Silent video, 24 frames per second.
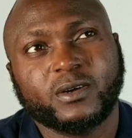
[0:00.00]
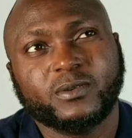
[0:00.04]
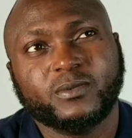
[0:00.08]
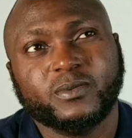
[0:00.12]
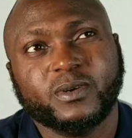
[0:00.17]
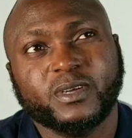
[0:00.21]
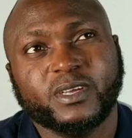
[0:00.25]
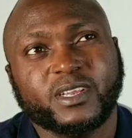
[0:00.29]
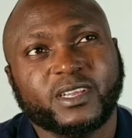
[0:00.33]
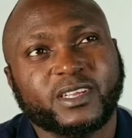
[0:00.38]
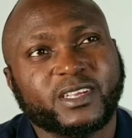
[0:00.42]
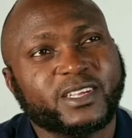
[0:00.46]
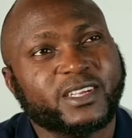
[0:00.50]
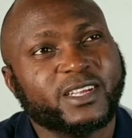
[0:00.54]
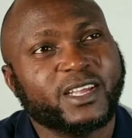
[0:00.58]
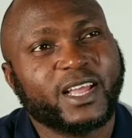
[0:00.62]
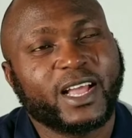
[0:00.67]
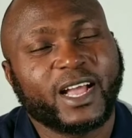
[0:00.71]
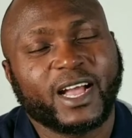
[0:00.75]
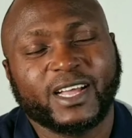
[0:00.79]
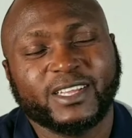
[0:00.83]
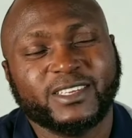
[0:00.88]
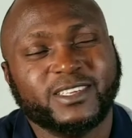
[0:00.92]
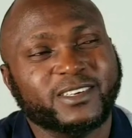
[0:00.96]
Really,
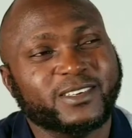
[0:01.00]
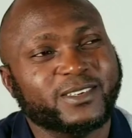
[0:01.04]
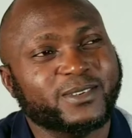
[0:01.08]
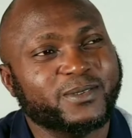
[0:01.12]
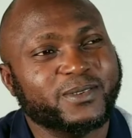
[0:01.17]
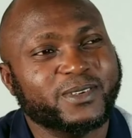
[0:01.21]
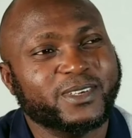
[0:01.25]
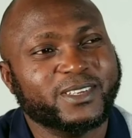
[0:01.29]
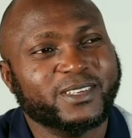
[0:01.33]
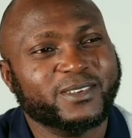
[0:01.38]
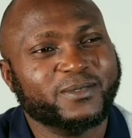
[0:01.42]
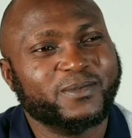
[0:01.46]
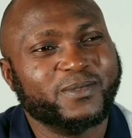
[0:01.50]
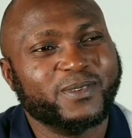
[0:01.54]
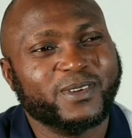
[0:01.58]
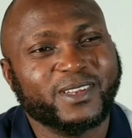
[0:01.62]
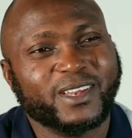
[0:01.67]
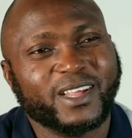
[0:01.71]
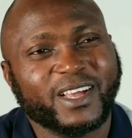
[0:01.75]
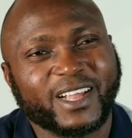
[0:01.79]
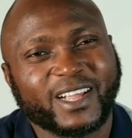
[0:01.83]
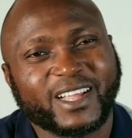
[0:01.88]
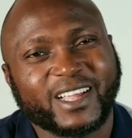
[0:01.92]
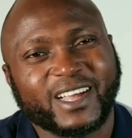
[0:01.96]
I don't really feel
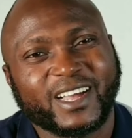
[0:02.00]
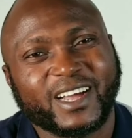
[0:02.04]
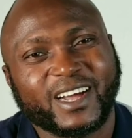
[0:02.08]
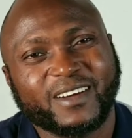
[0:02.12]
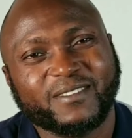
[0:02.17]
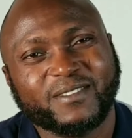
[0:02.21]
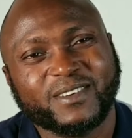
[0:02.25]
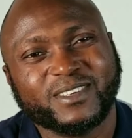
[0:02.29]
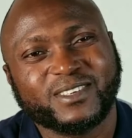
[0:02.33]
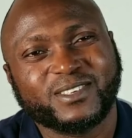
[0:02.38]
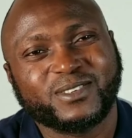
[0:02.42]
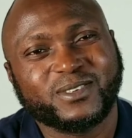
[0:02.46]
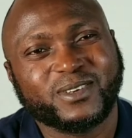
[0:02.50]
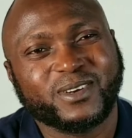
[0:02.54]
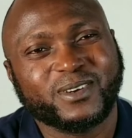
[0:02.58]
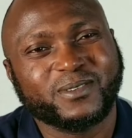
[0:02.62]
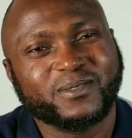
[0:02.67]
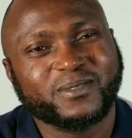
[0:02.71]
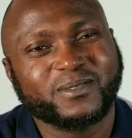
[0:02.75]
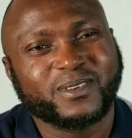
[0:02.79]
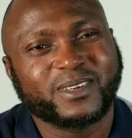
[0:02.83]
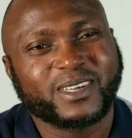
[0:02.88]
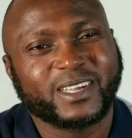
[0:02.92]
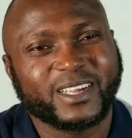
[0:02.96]
like I have a
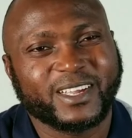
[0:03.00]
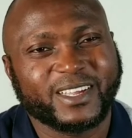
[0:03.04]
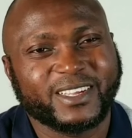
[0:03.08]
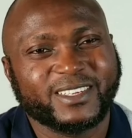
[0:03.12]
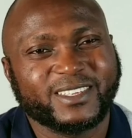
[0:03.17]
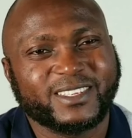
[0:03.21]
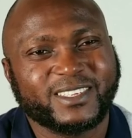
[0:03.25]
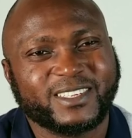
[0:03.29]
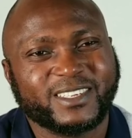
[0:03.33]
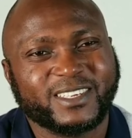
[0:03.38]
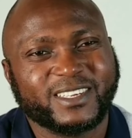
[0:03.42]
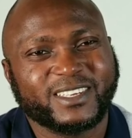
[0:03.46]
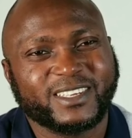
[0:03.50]
strong case